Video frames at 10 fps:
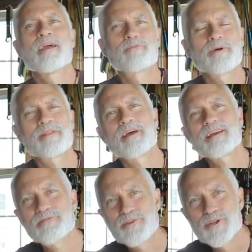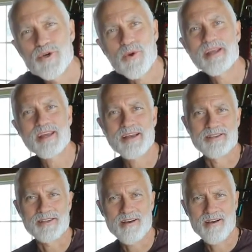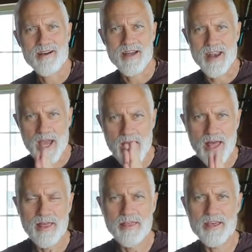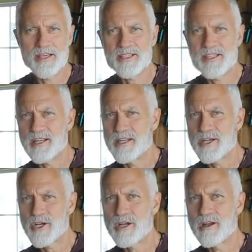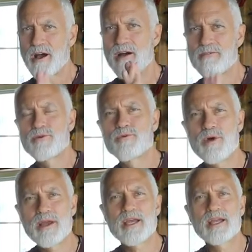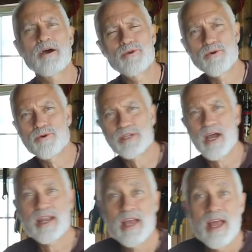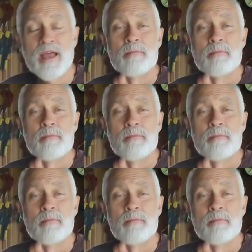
Hey everyone, thanks for joining us on this edition of Rugged Outdoors Guide.